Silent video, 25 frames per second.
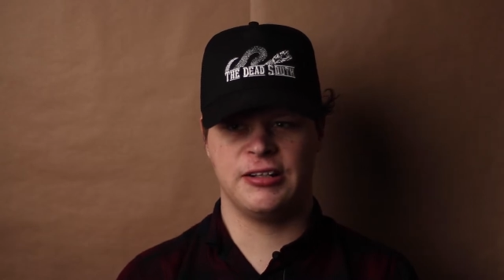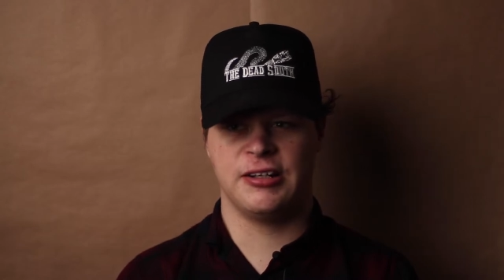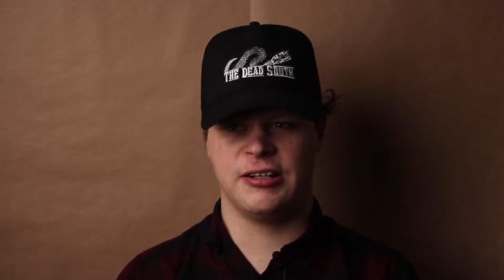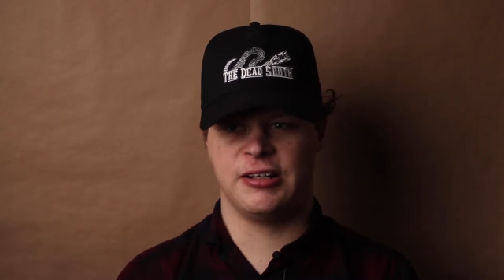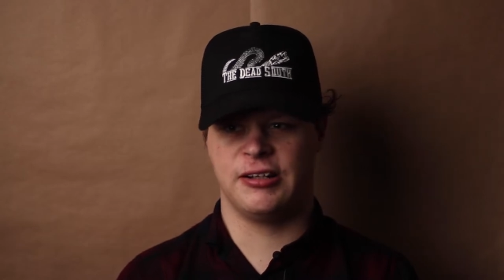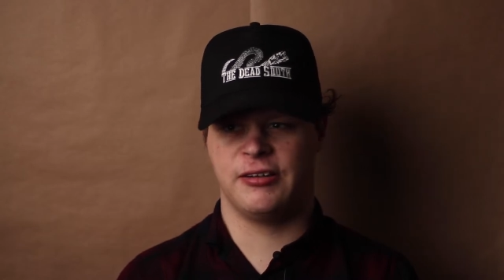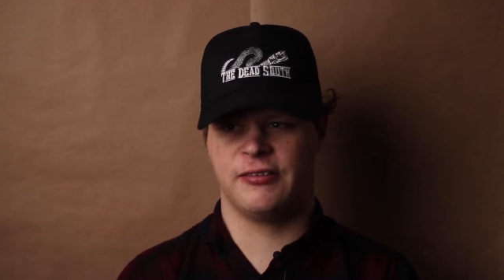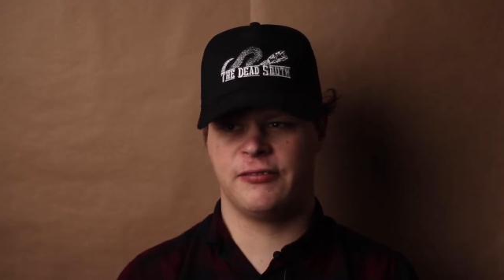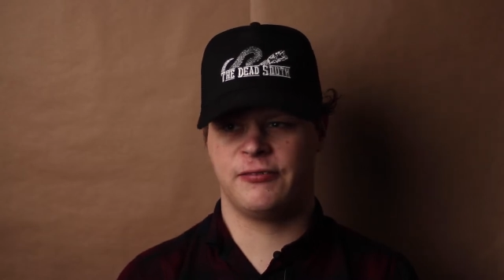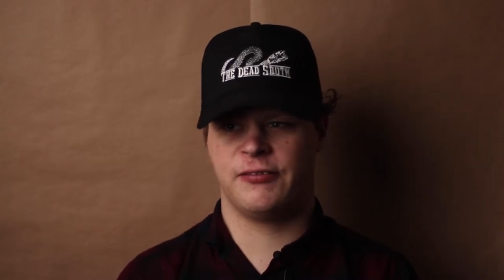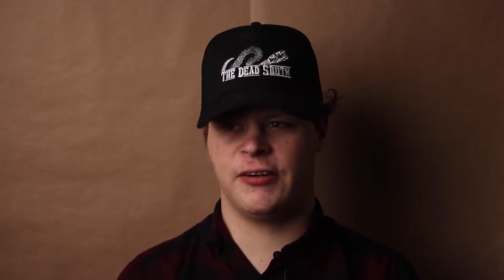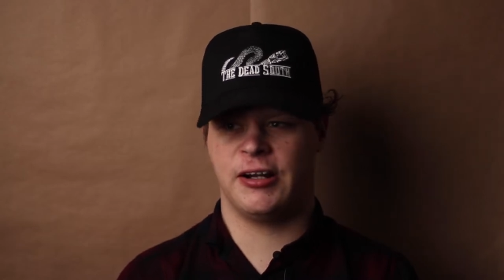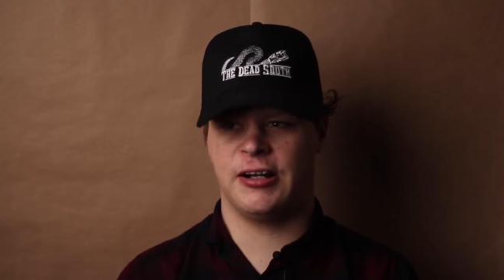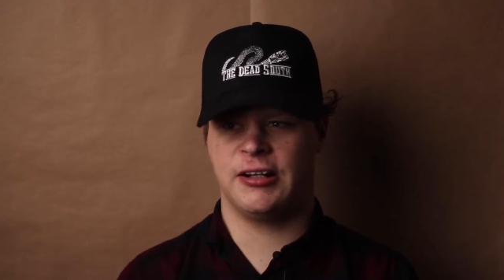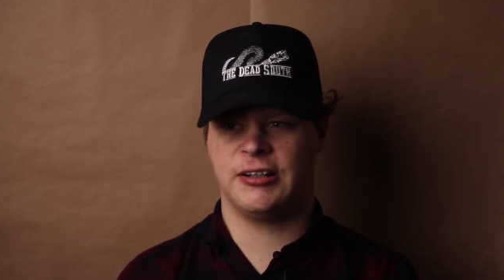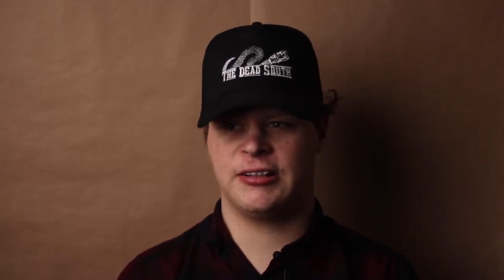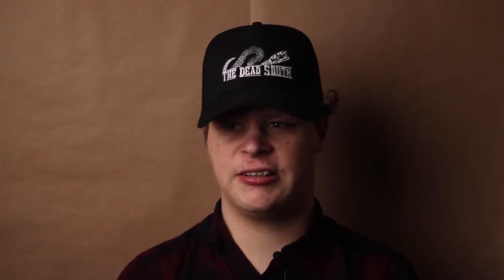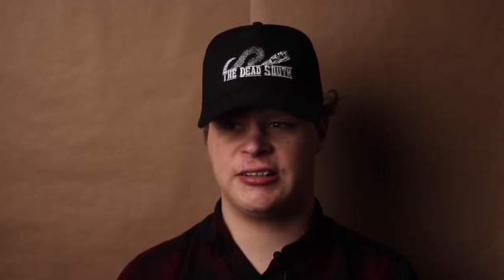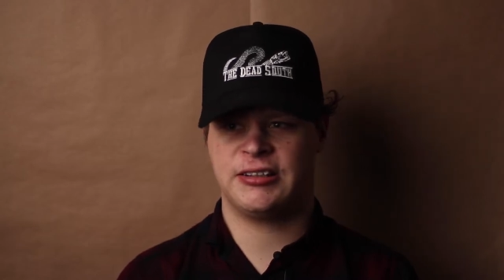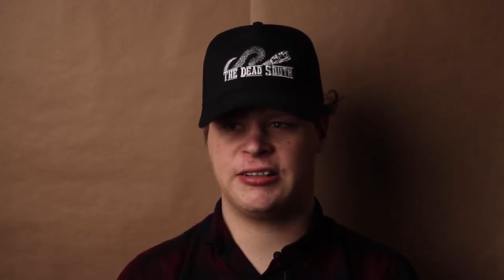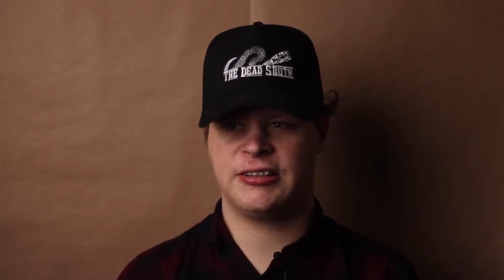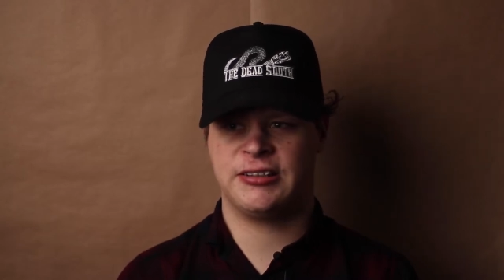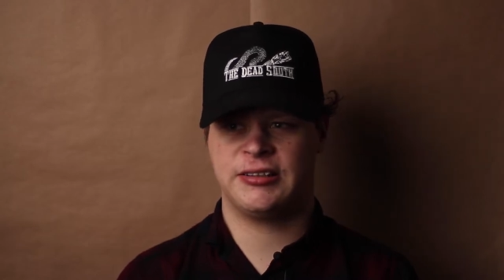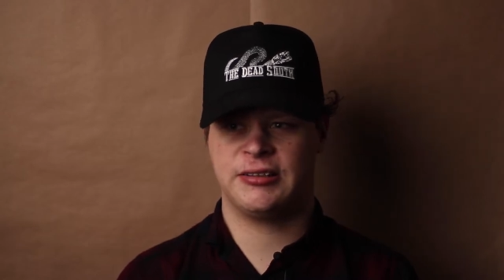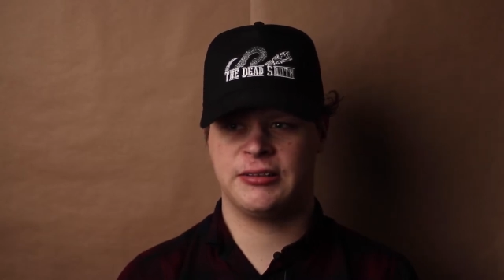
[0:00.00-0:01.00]
It
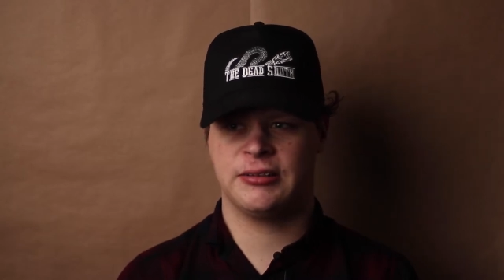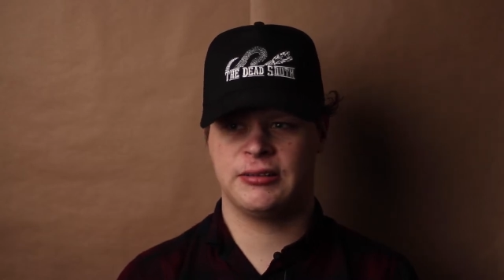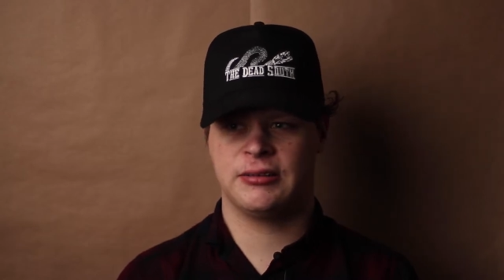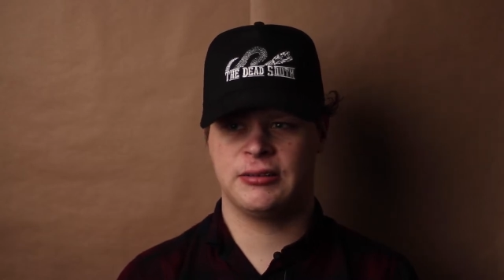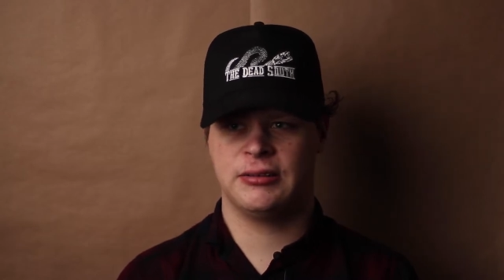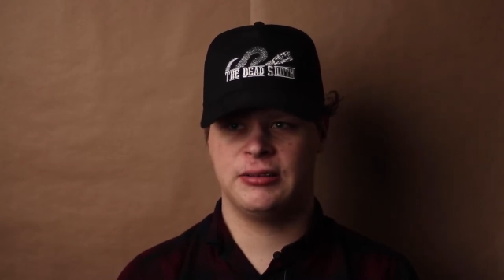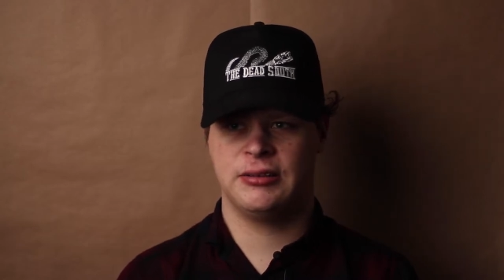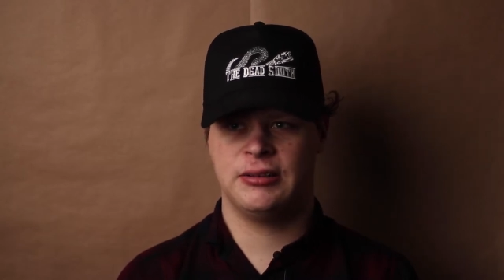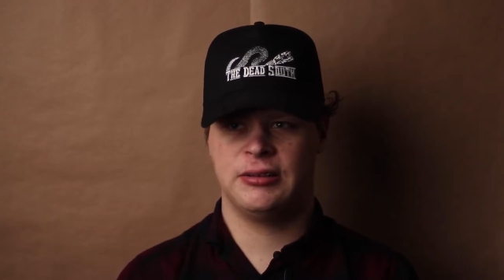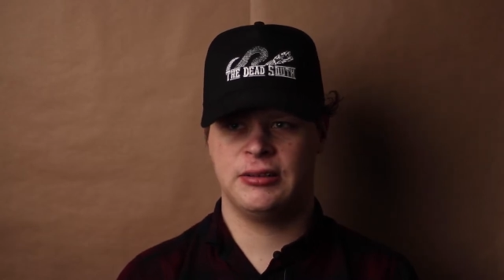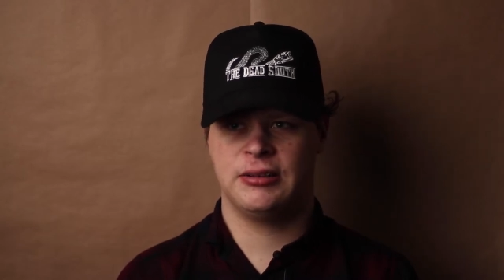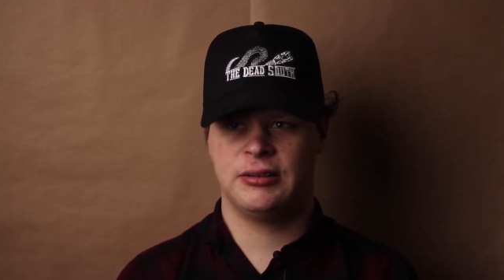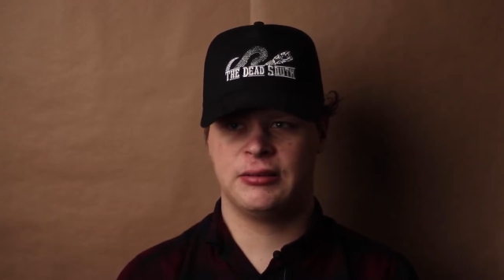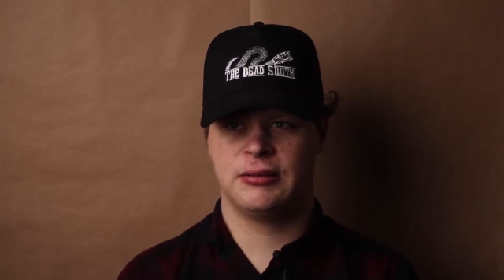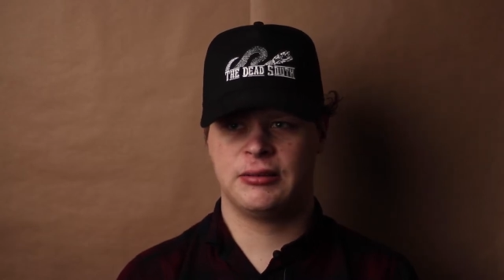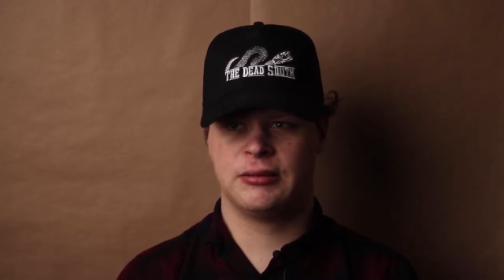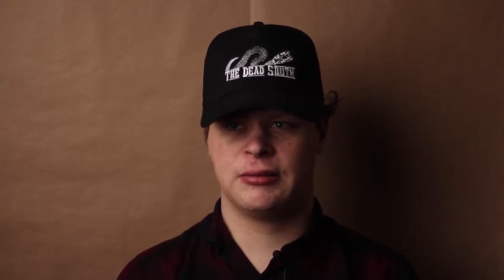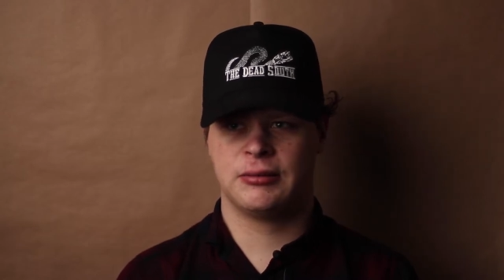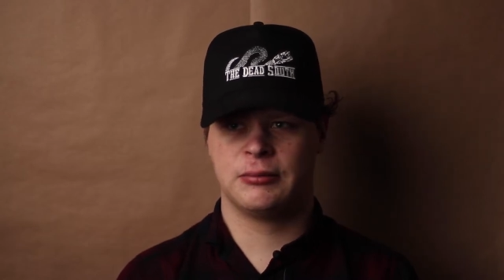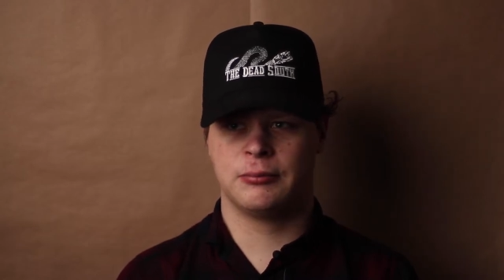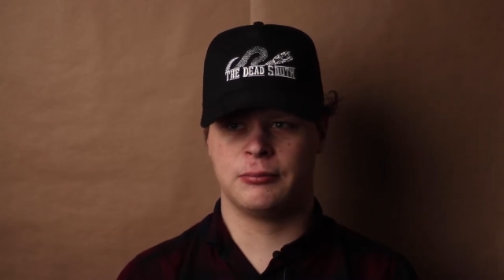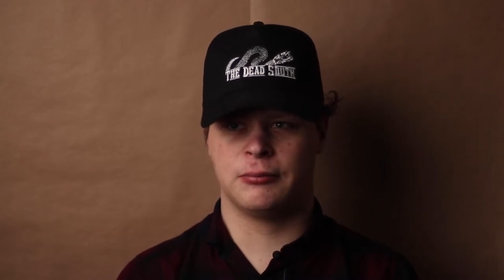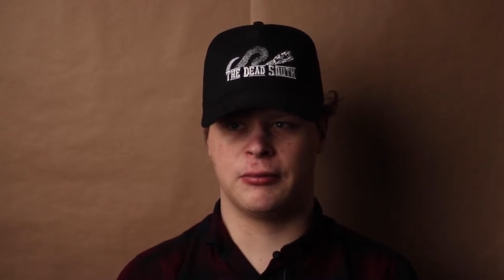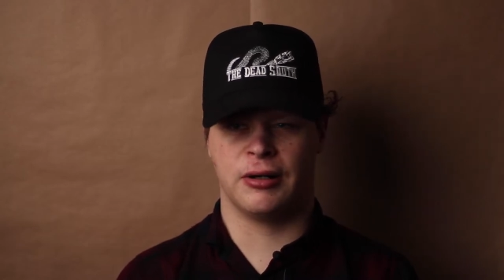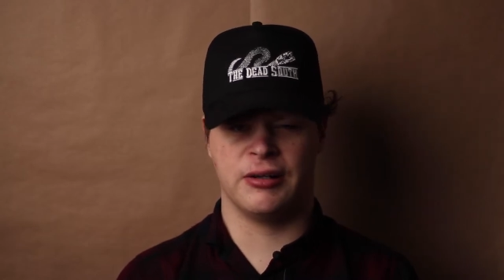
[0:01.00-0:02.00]
affects
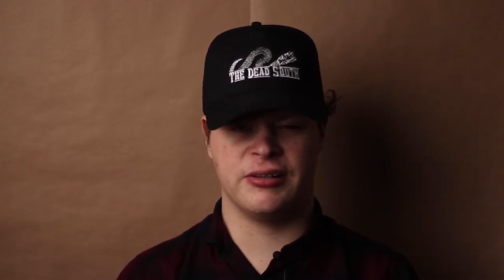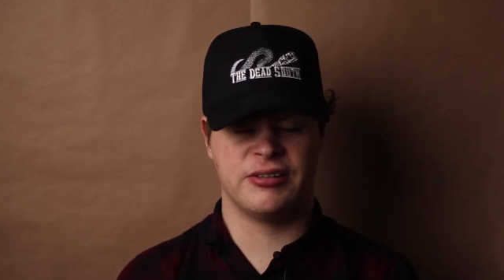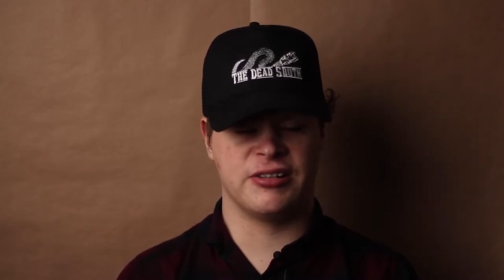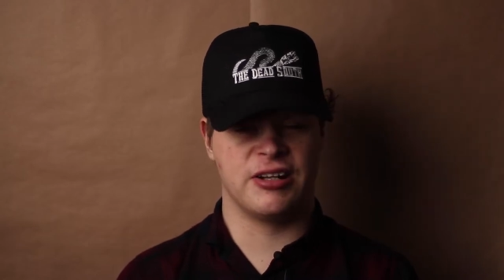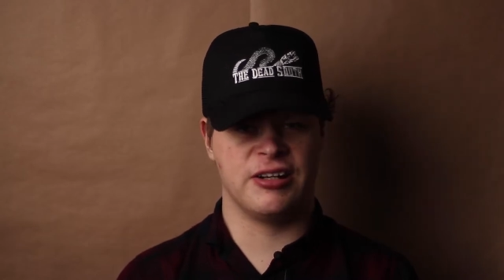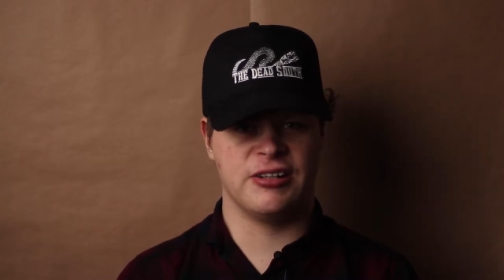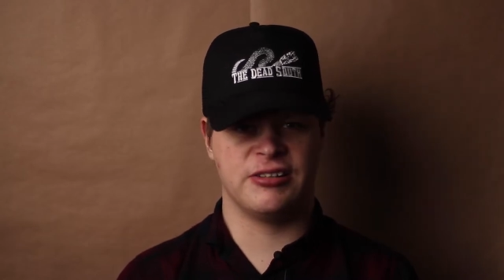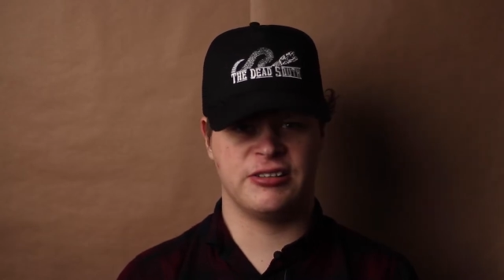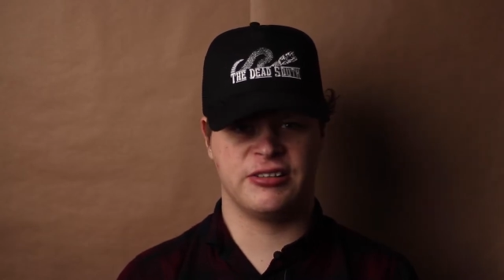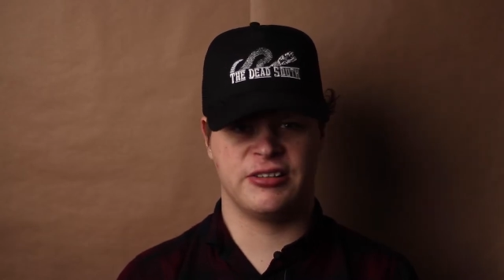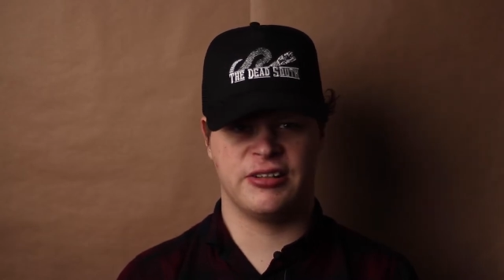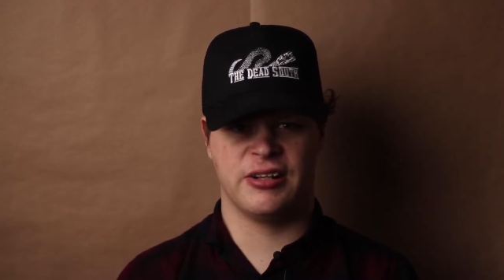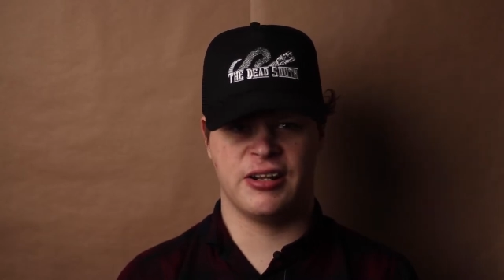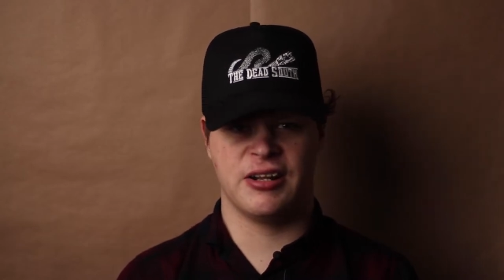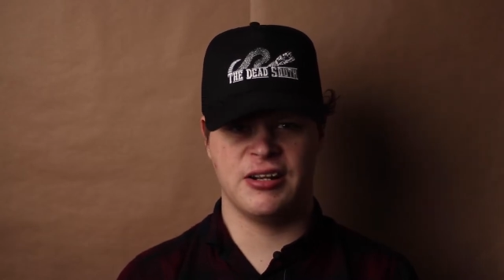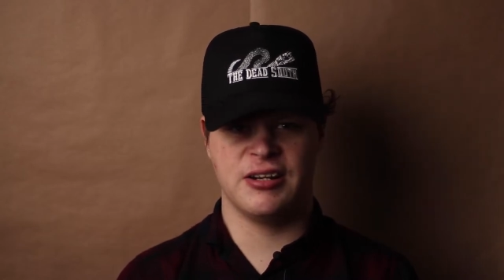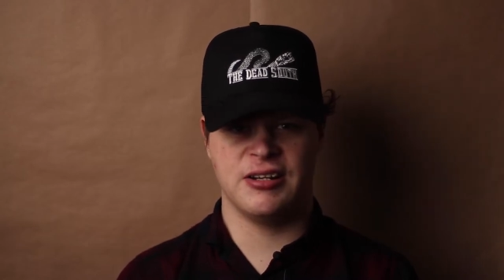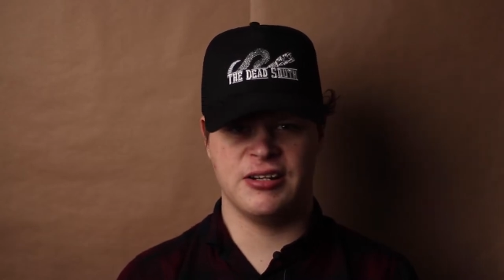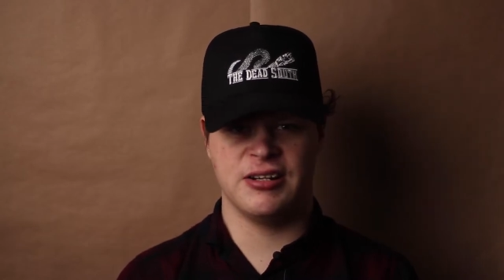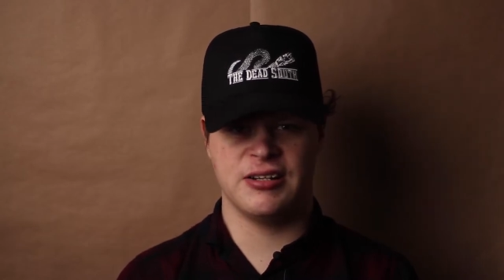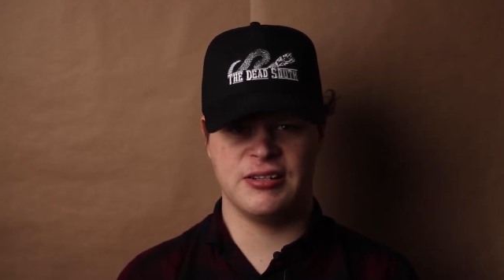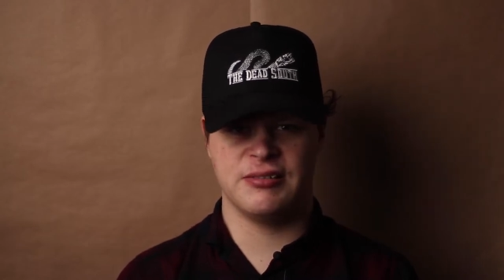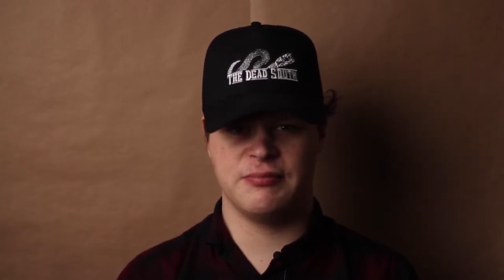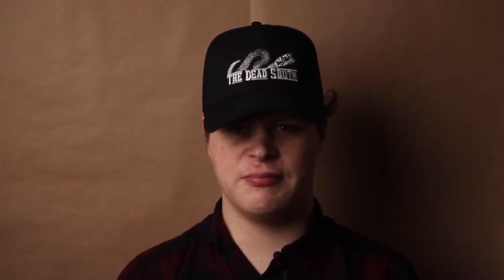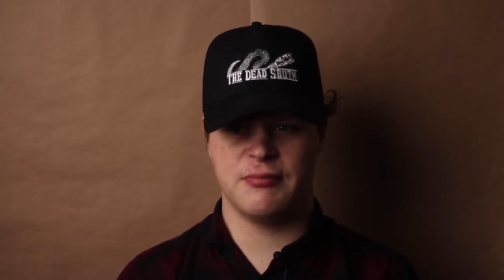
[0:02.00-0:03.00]
my day to
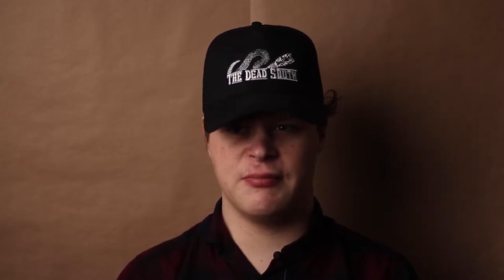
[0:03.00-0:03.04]
day,